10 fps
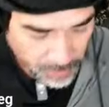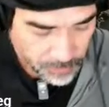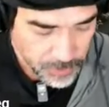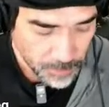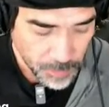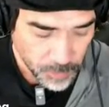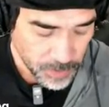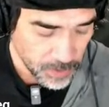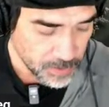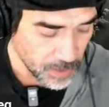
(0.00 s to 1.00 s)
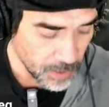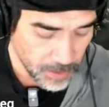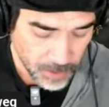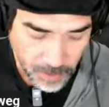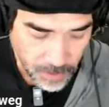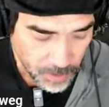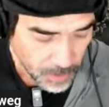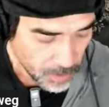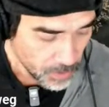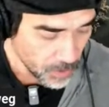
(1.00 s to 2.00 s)
some people, because like,
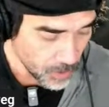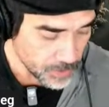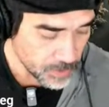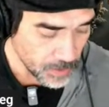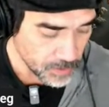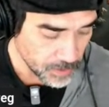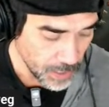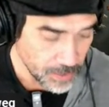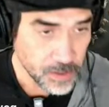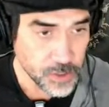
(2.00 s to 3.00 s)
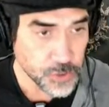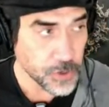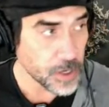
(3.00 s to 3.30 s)
that's the dream,